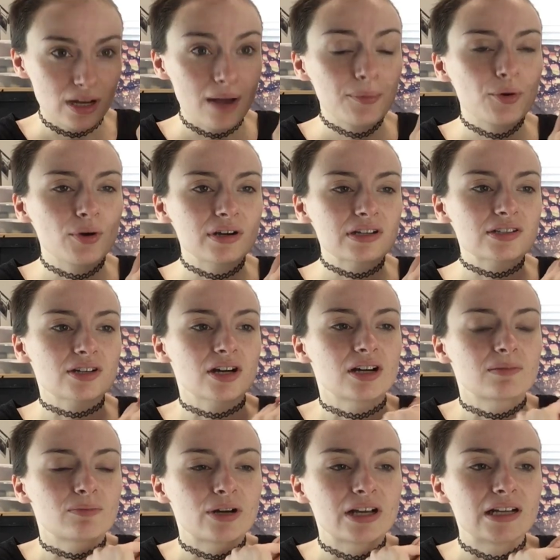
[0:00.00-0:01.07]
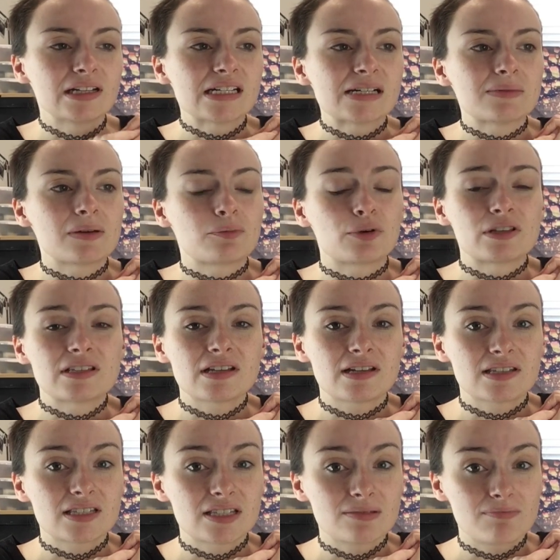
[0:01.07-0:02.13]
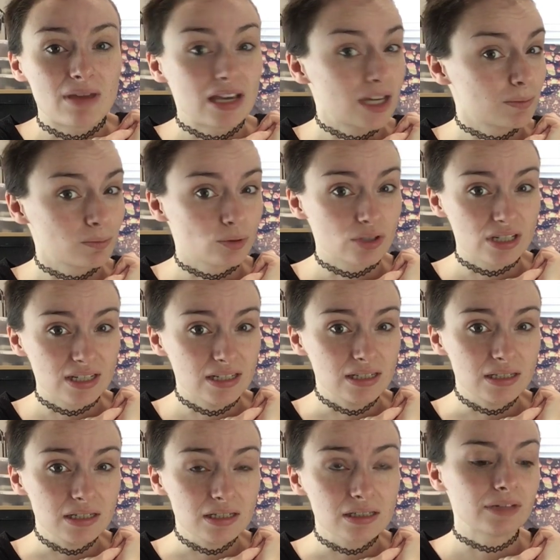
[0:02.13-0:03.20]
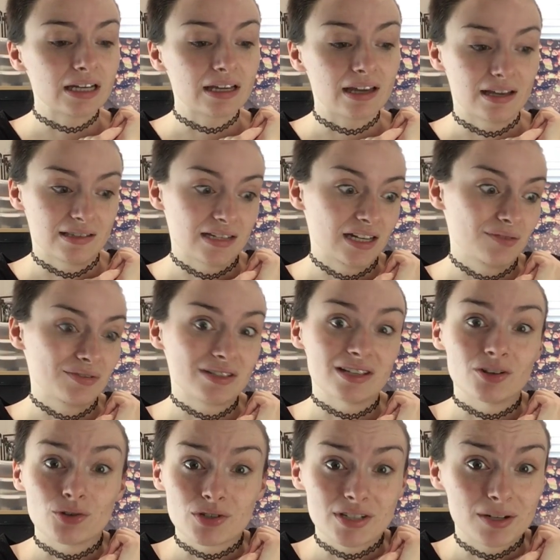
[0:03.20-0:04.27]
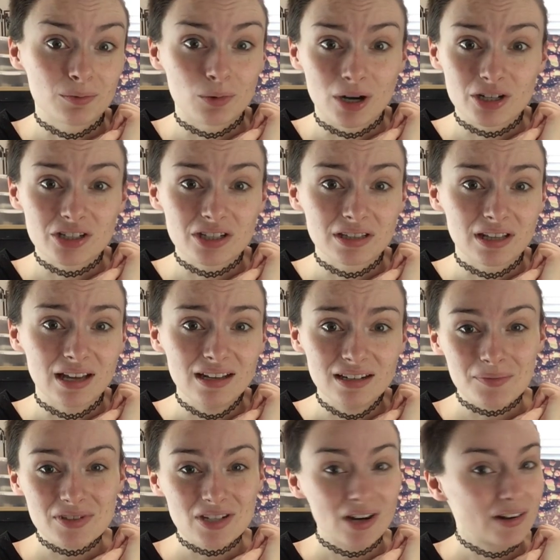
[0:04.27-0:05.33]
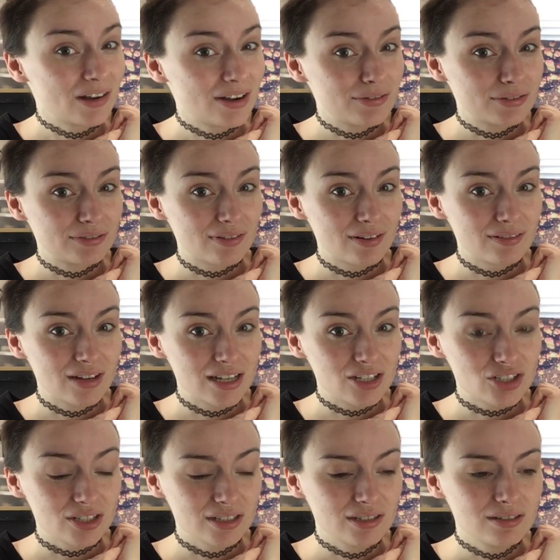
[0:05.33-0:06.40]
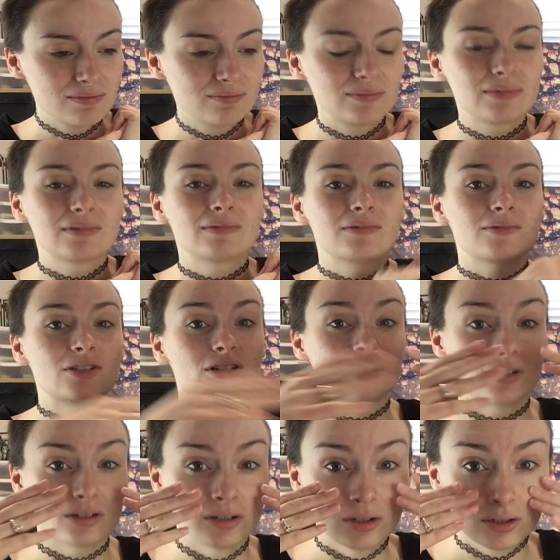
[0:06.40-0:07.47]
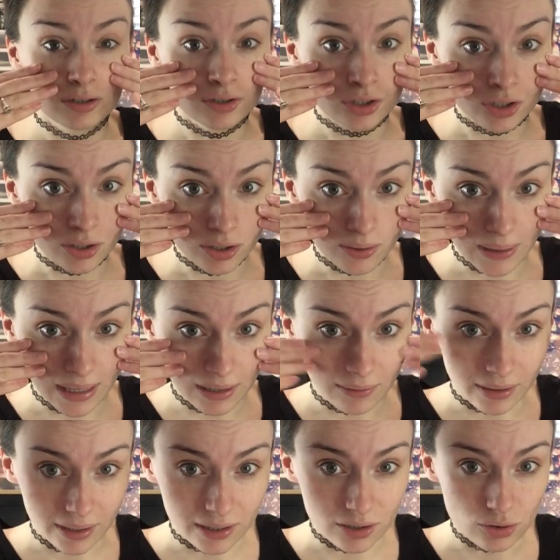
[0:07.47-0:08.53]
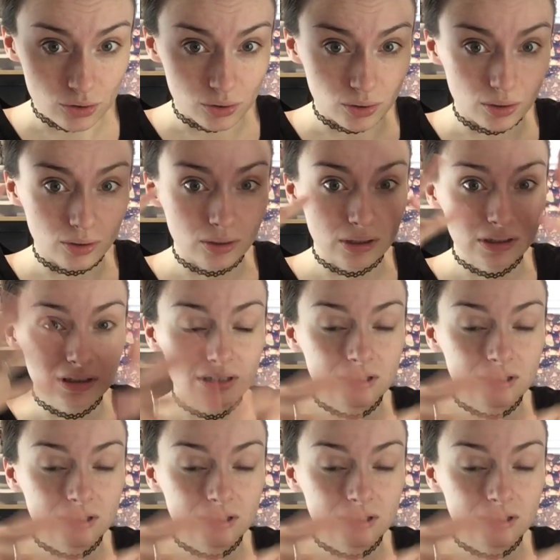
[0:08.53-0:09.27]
I'm going to start breaking down my princess makeup routine in case anyone's interested in watching that. I'm starting off with foundation to show you how I control